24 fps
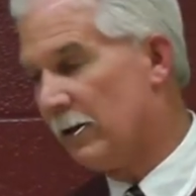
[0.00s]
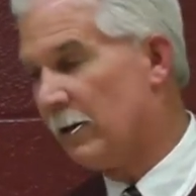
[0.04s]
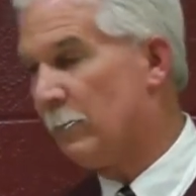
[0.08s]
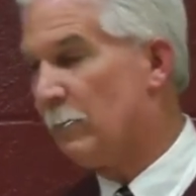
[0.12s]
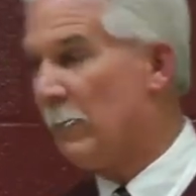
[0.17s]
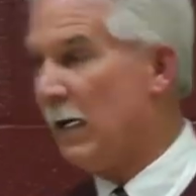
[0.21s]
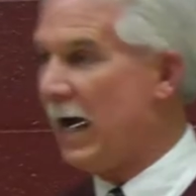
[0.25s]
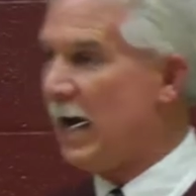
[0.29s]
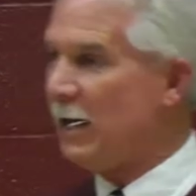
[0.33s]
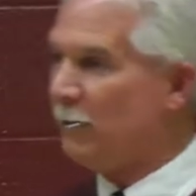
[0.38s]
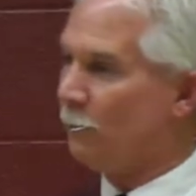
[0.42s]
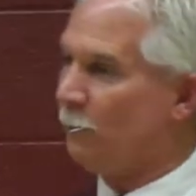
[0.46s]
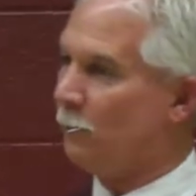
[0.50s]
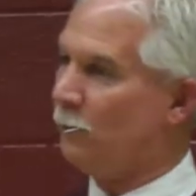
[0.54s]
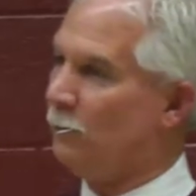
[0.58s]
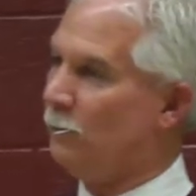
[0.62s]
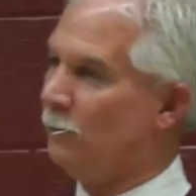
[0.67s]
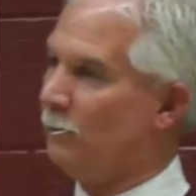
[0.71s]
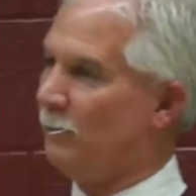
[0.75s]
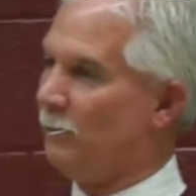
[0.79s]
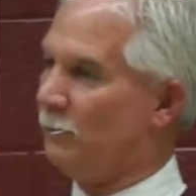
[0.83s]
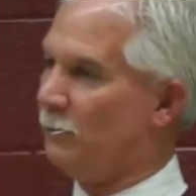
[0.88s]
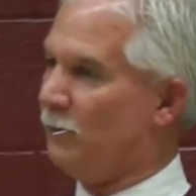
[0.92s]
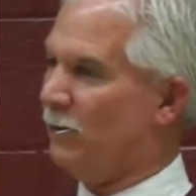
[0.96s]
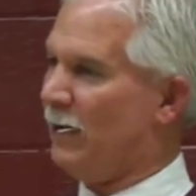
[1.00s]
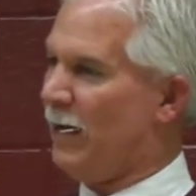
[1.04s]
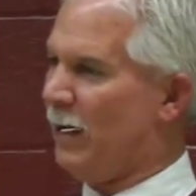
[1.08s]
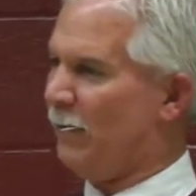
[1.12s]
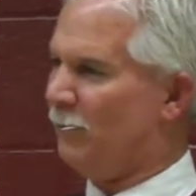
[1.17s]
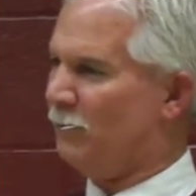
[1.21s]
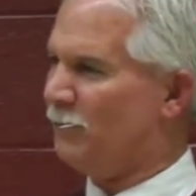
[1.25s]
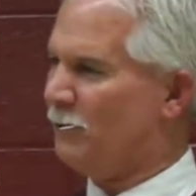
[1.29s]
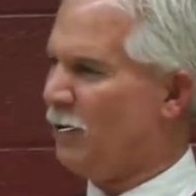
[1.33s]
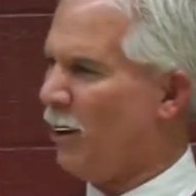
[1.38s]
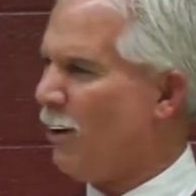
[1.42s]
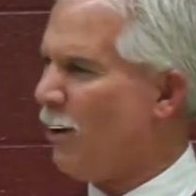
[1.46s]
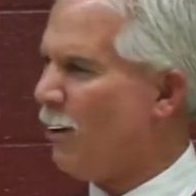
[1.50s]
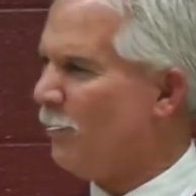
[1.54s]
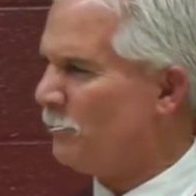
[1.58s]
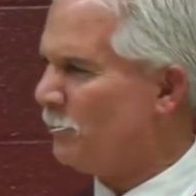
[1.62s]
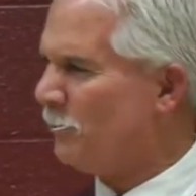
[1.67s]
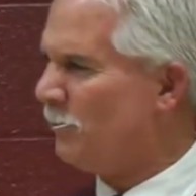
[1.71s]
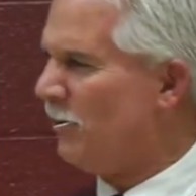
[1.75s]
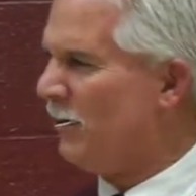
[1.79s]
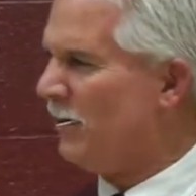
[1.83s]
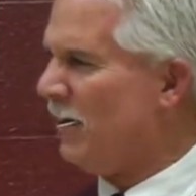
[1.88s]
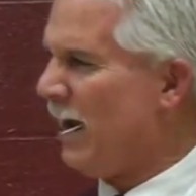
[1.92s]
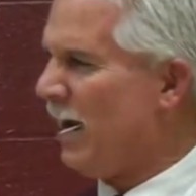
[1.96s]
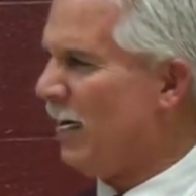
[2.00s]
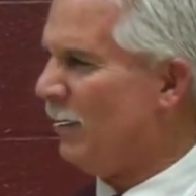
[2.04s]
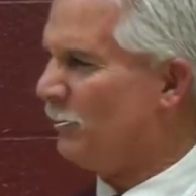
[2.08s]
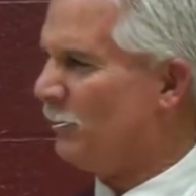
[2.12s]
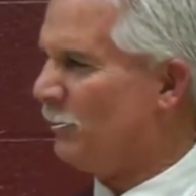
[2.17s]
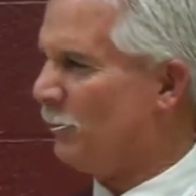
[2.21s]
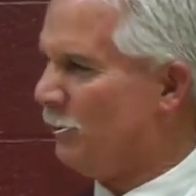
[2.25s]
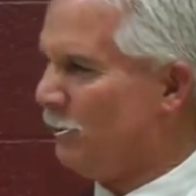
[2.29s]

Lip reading: bathroom is going to have stalls in there now,